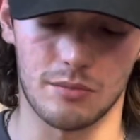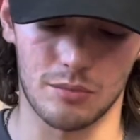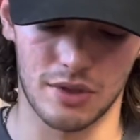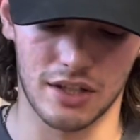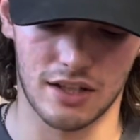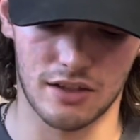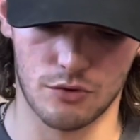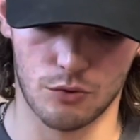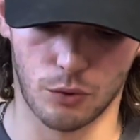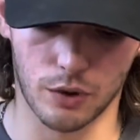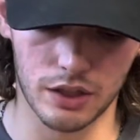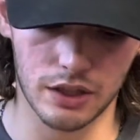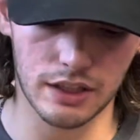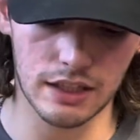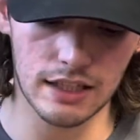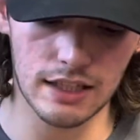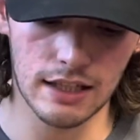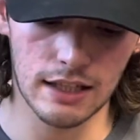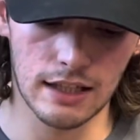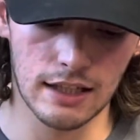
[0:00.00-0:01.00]
Because
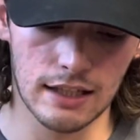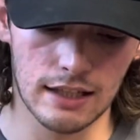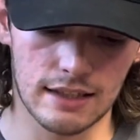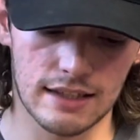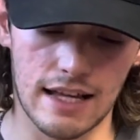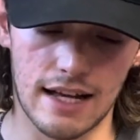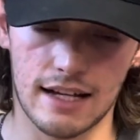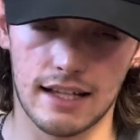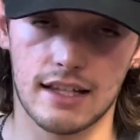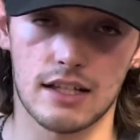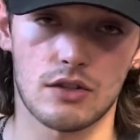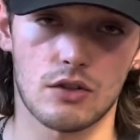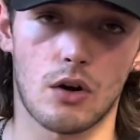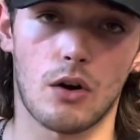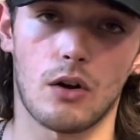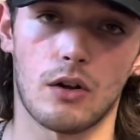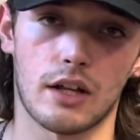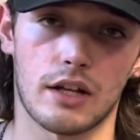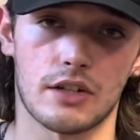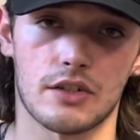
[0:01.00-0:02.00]
really, that is
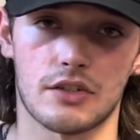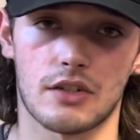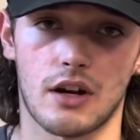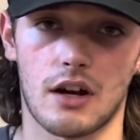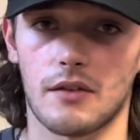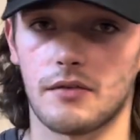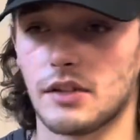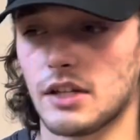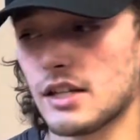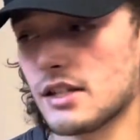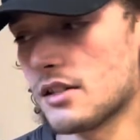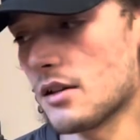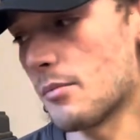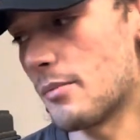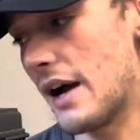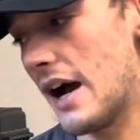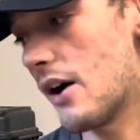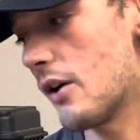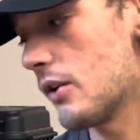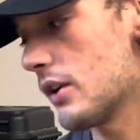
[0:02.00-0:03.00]
all airsoft is
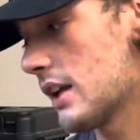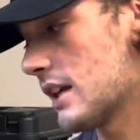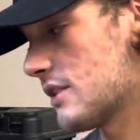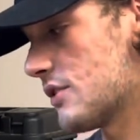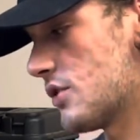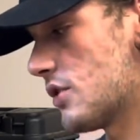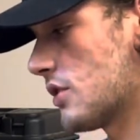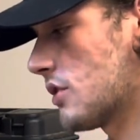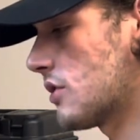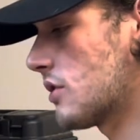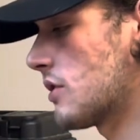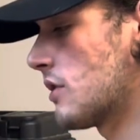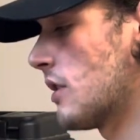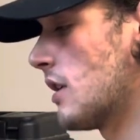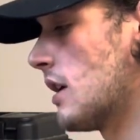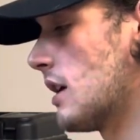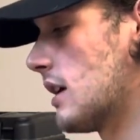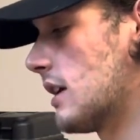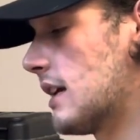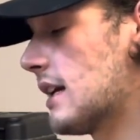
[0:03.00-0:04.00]
about, is just
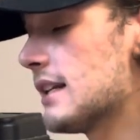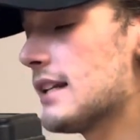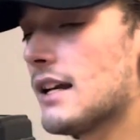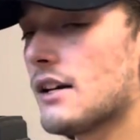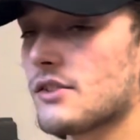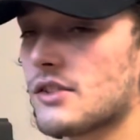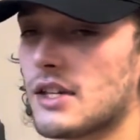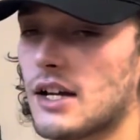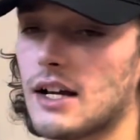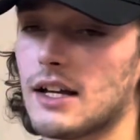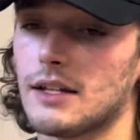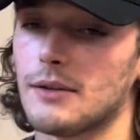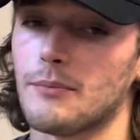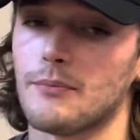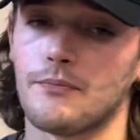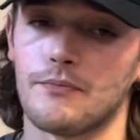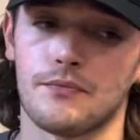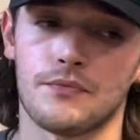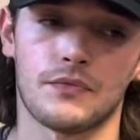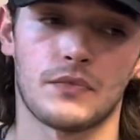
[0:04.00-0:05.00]
getting outside,
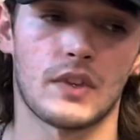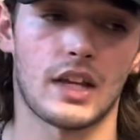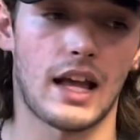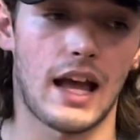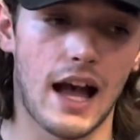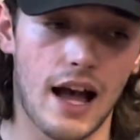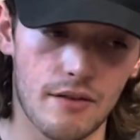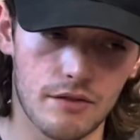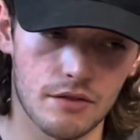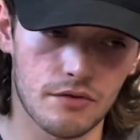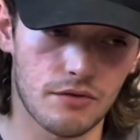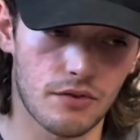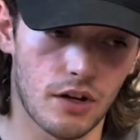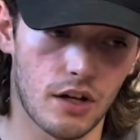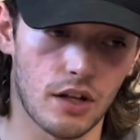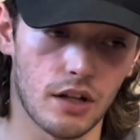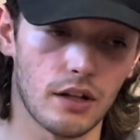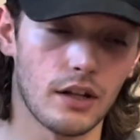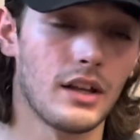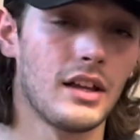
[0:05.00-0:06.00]
having
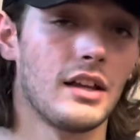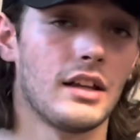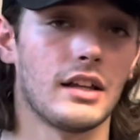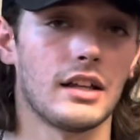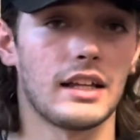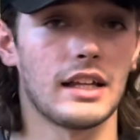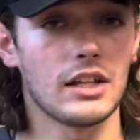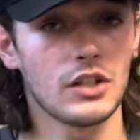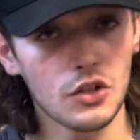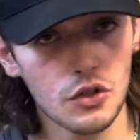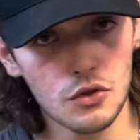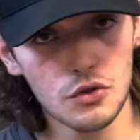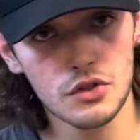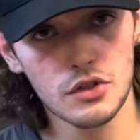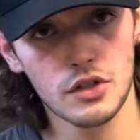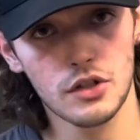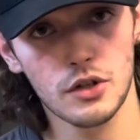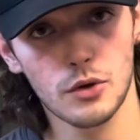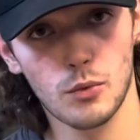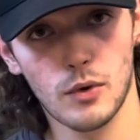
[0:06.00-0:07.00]
fun, getting used
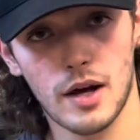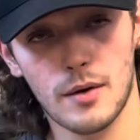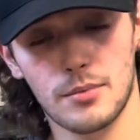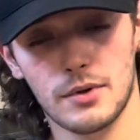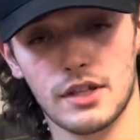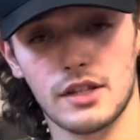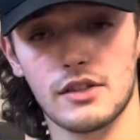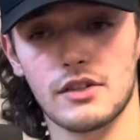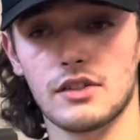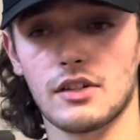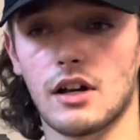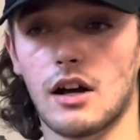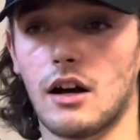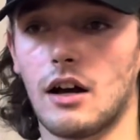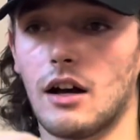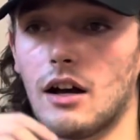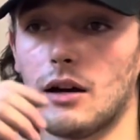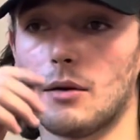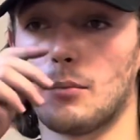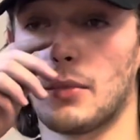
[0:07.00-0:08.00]
to your weapons.
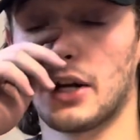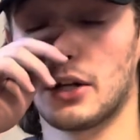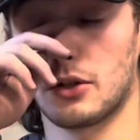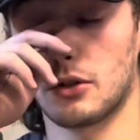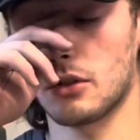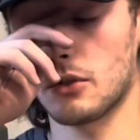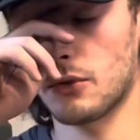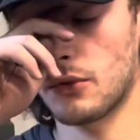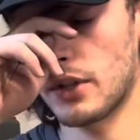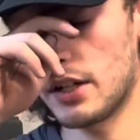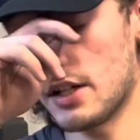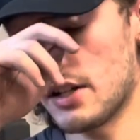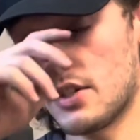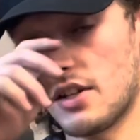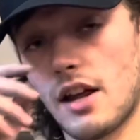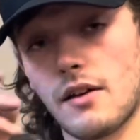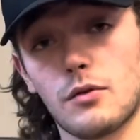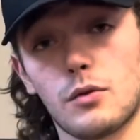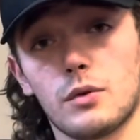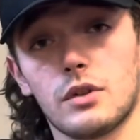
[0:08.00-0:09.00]
My girlfriend has
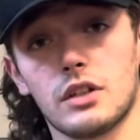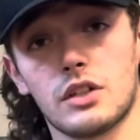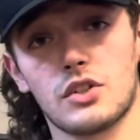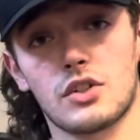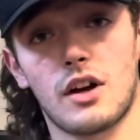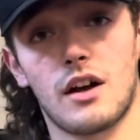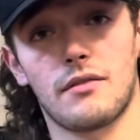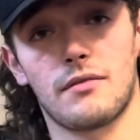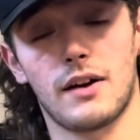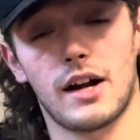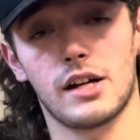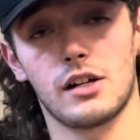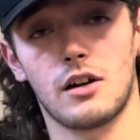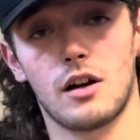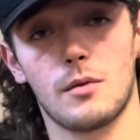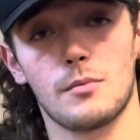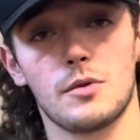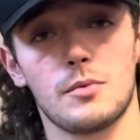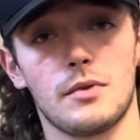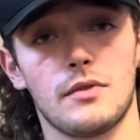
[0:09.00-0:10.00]
never really shot
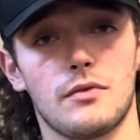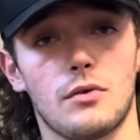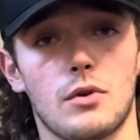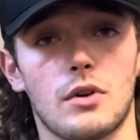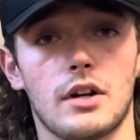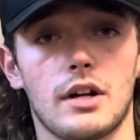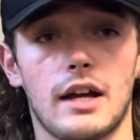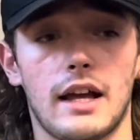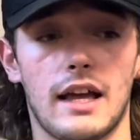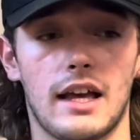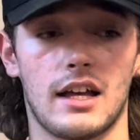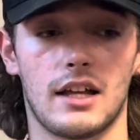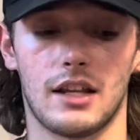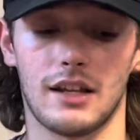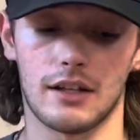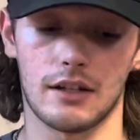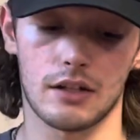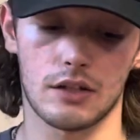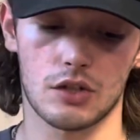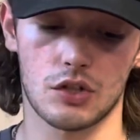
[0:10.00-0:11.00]
firearms before,
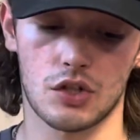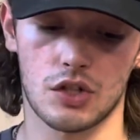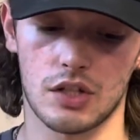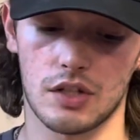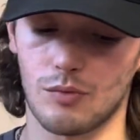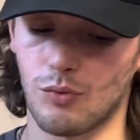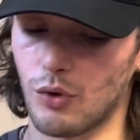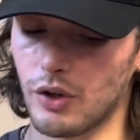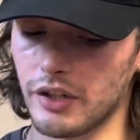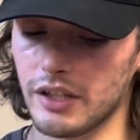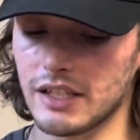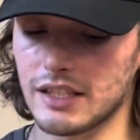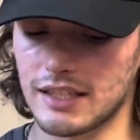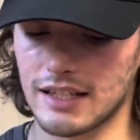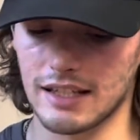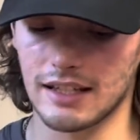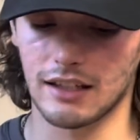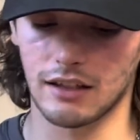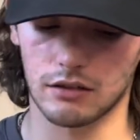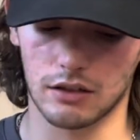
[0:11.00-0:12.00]
and she really
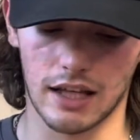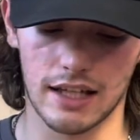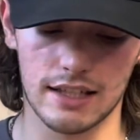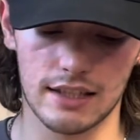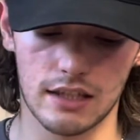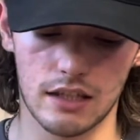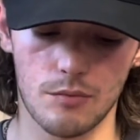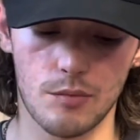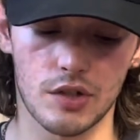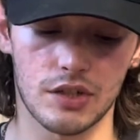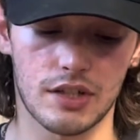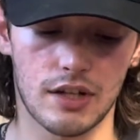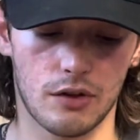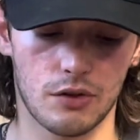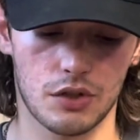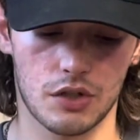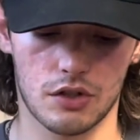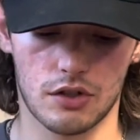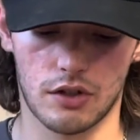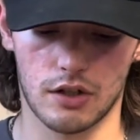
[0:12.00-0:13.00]
didn't like them until
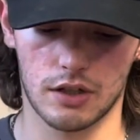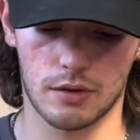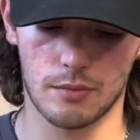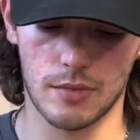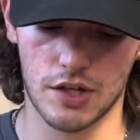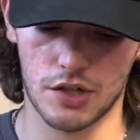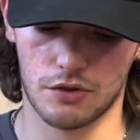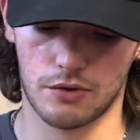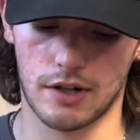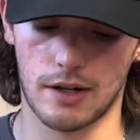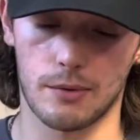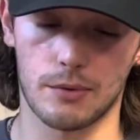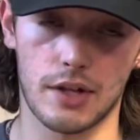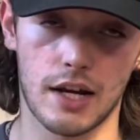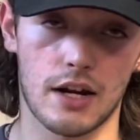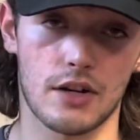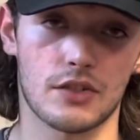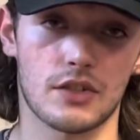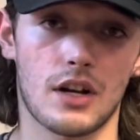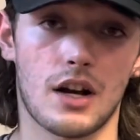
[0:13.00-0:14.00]
she started messing around with
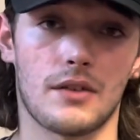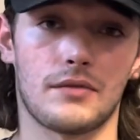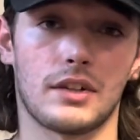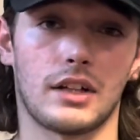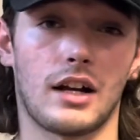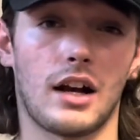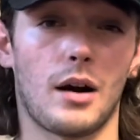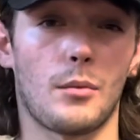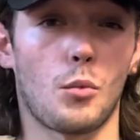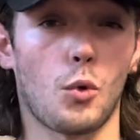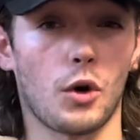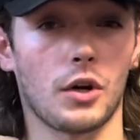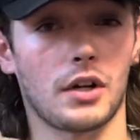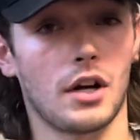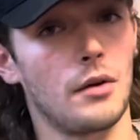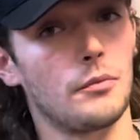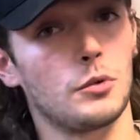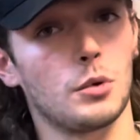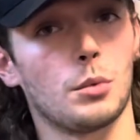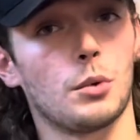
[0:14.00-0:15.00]
airsoft and got more
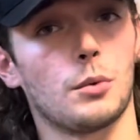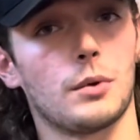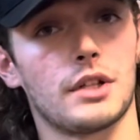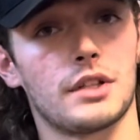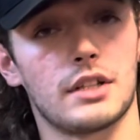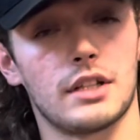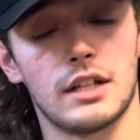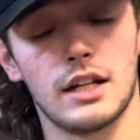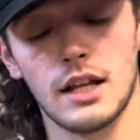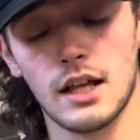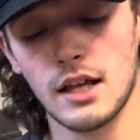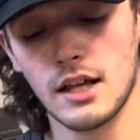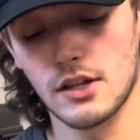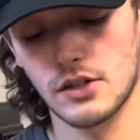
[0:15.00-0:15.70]
comfortable with it.